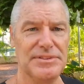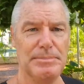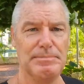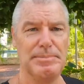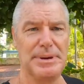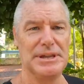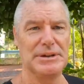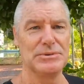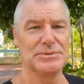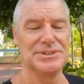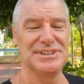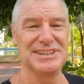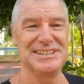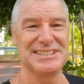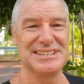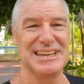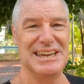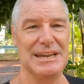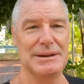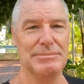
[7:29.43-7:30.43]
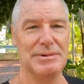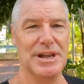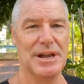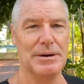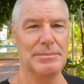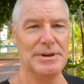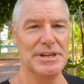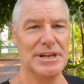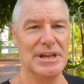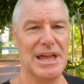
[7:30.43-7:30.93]
the penalties kept
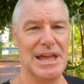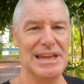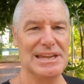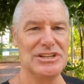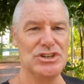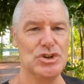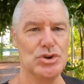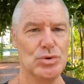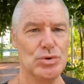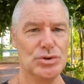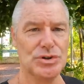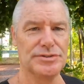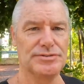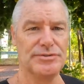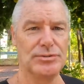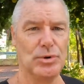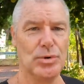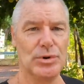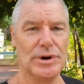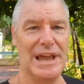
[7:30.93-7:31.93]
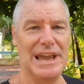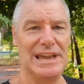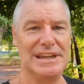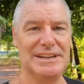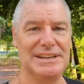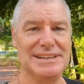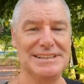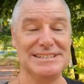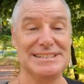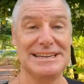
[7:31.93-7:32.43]
coming, and George Ford
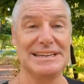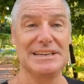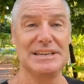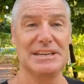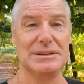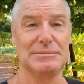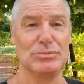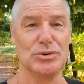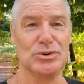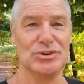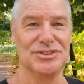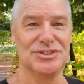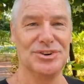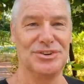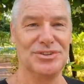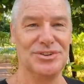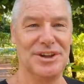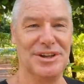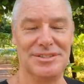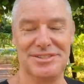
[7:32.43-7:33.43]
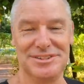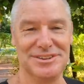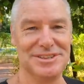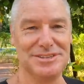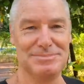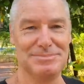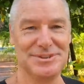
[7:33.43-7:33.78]
had his kicking boots on this